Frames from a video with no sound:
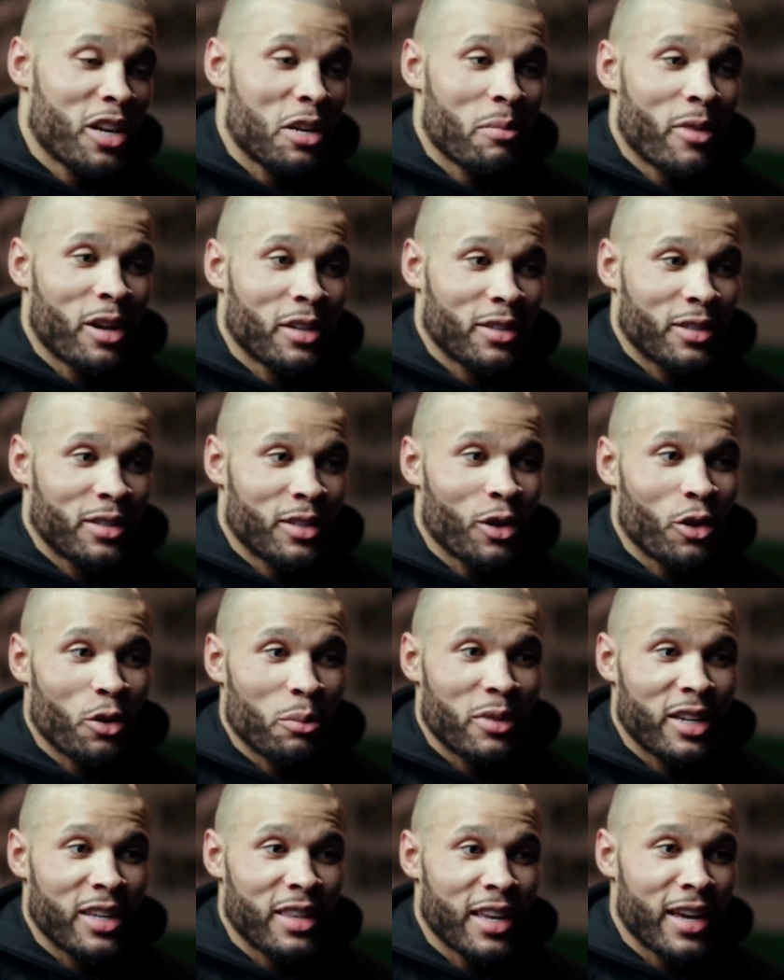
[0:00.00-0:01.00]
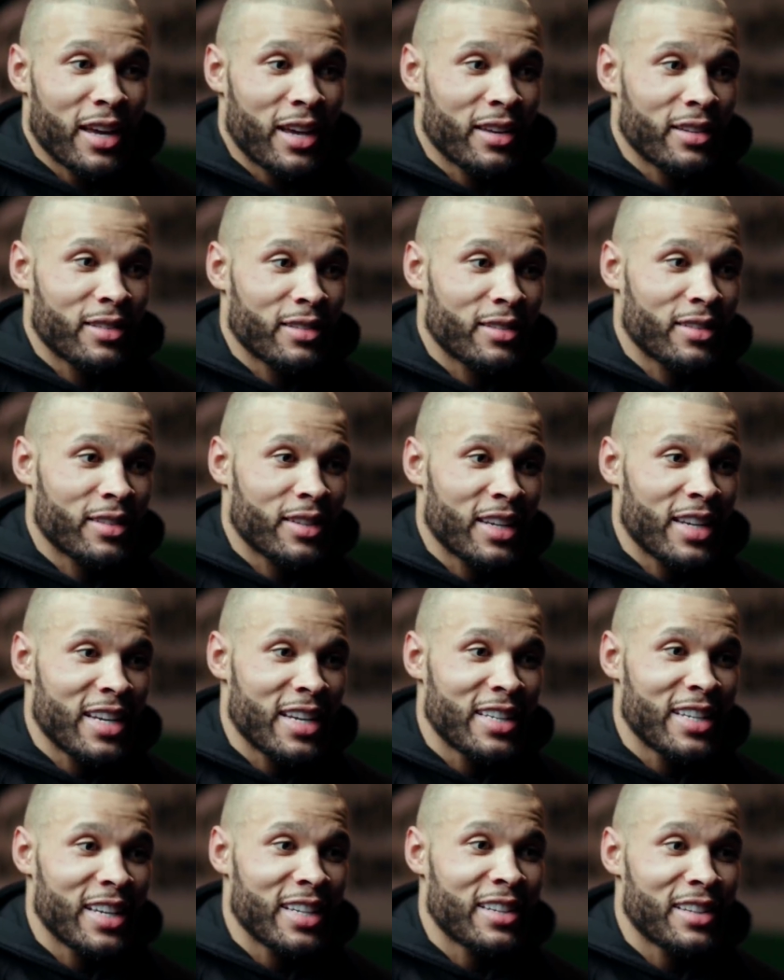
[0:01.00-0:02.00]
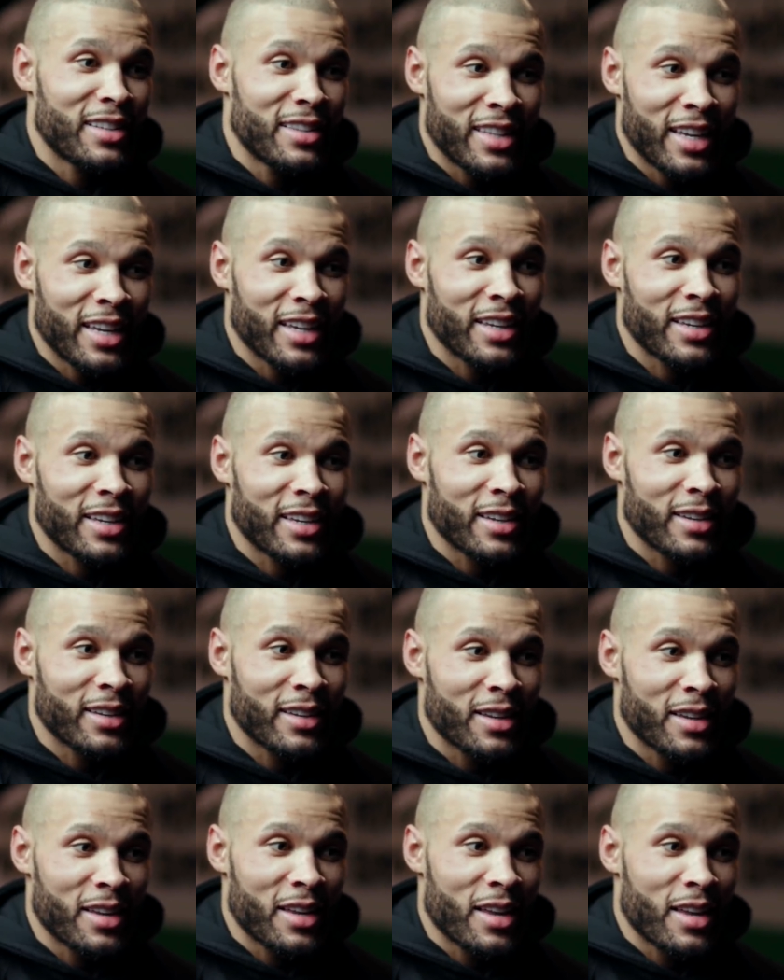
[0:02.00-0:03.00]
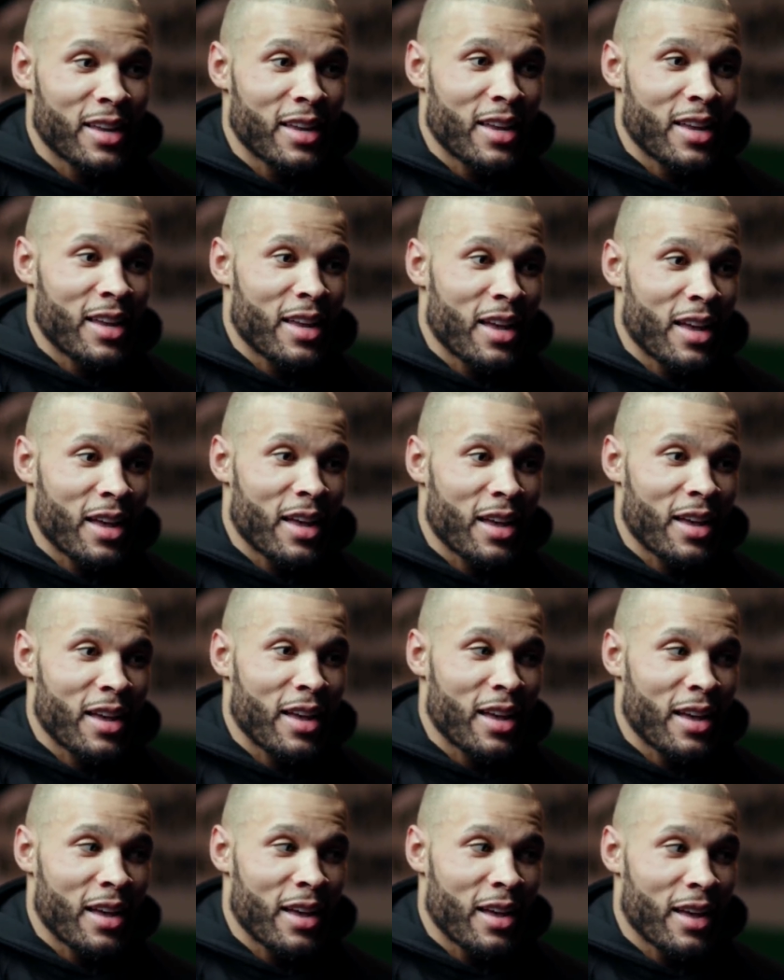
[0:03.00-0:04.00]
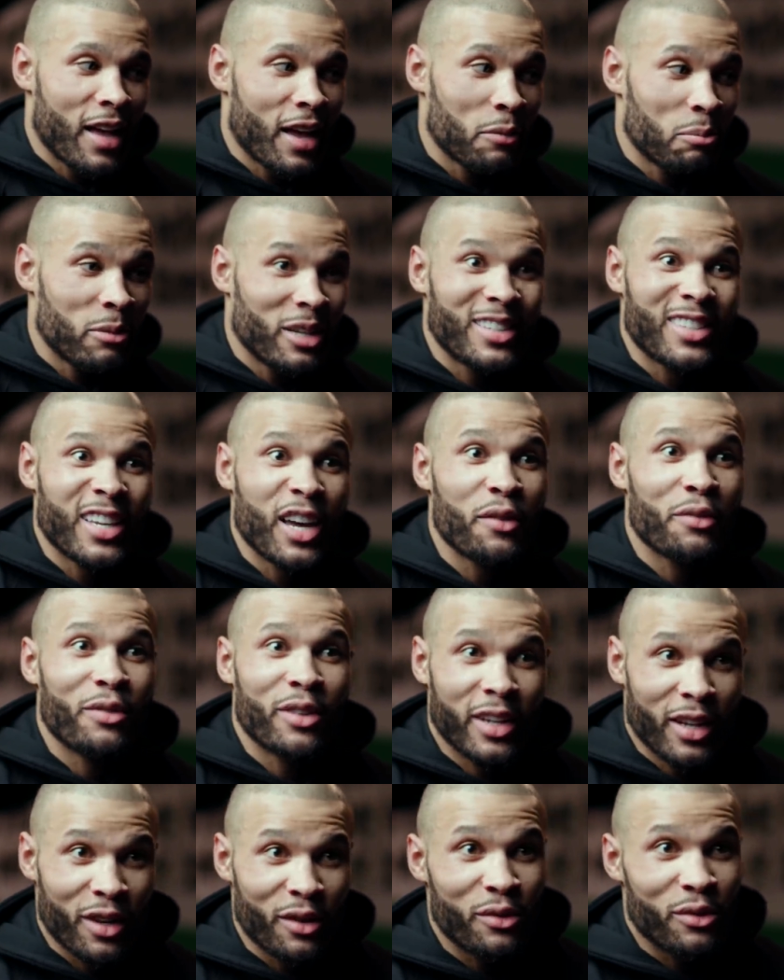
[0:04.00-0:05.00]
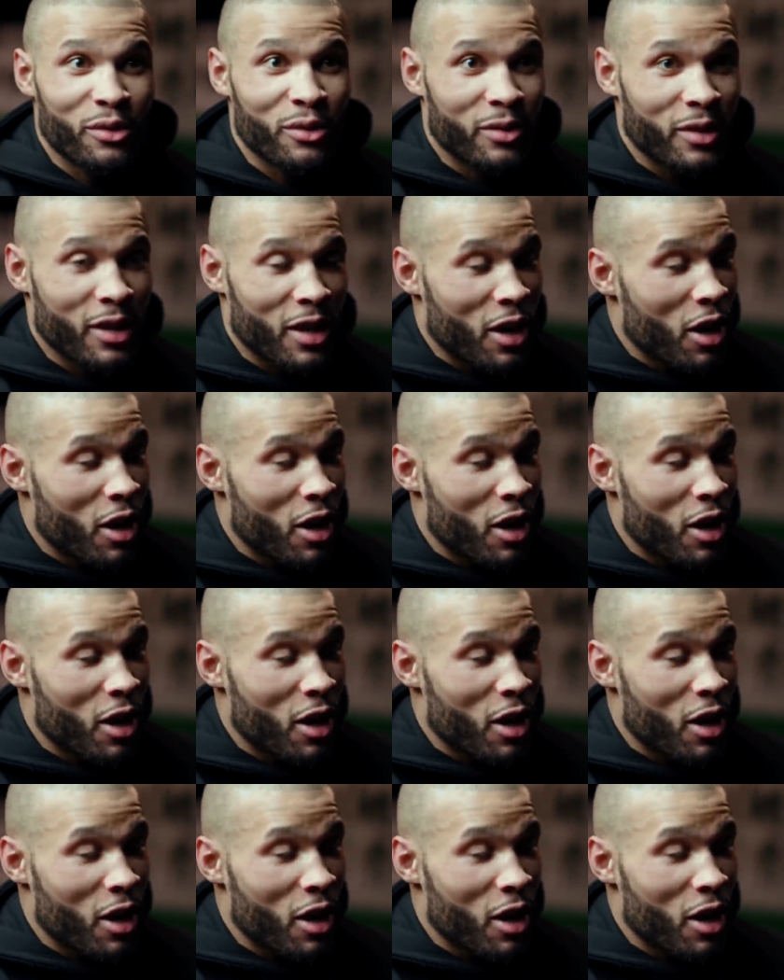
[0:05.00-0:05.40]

Pretty much told me that he didn't think uh, I'd be tough enough.